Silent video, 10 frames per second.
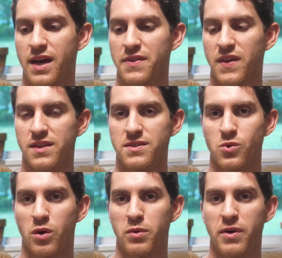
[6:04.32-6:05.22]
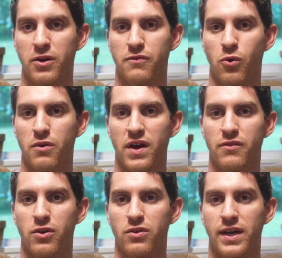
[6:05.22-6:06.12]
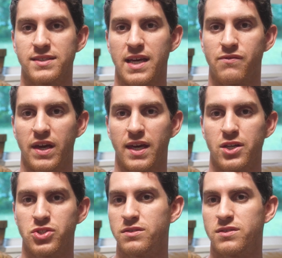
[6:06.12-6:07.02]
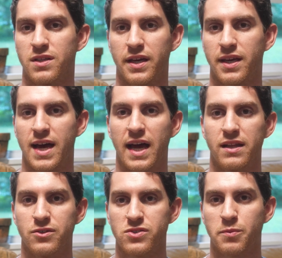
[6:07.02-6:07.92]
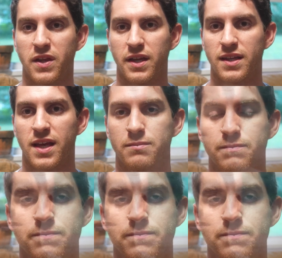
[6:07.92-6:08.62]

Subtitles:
I think this is going to be better for if I ever like take vacation to like an island or something like that.